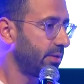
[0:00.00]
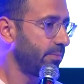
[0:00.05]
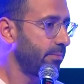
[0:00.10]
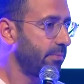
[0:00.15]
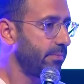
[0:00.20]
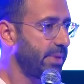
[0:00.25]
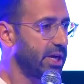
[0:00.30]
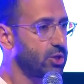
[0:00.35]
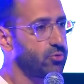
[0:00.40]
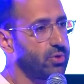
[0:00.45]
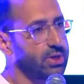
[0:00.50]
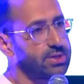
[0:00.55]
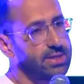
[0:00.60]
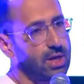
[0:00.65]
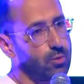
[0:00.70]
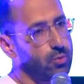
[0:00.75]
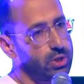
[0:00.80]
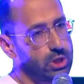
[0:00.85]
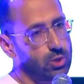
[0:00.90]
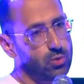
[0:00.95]
metrics that
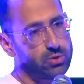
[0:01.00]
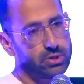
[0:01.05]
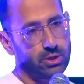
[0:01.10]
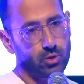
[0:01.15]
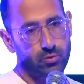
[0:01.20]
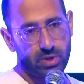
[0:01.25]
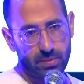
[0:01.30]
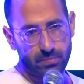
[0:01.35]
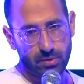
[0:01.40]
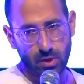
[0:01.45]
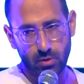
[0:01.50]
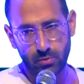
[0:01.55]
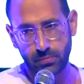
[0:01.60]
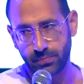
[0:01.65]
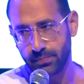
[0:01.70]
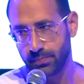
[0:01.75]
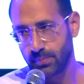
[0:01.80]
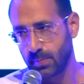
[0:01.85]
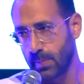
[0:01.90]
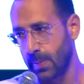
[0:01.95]
we use in crypto.
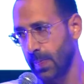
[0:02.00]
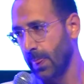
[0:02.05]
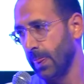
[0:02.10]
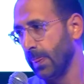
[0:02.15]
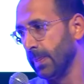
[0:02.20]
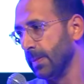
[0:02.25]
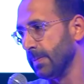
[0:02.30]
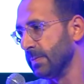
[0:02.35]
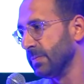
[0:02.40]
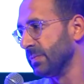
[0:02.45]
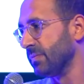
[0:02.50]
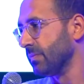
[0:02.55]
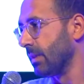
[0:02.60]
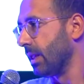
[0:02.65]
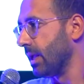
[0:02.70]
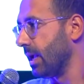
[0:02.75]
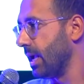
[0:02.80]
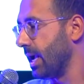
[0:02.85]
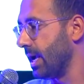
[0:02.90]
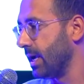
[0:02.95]

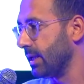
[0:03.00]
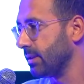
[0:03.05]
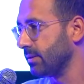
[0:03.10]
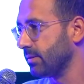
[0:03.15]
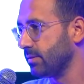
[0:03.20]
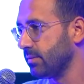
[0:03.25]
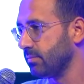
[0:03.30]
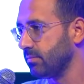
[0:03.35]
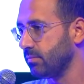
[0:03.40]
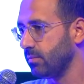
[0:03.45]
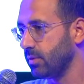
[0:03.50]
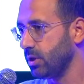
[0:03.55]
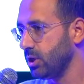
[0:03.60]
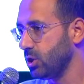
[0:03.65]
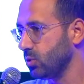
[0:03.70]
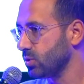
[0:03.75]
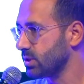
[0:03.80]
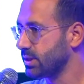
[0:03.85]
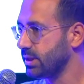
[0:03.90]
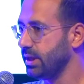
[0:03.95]
And
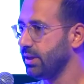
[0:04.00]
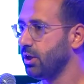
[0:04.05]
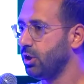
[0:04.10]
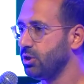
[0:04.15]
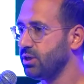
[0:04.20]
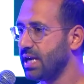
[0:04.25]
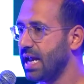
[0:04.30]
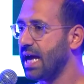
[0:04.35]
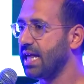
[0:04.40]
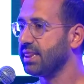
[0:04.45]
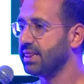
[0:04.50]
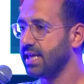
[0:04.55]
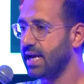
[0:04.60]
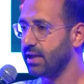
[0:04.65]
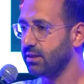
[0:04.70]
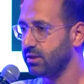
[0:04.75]
you'll see they're not that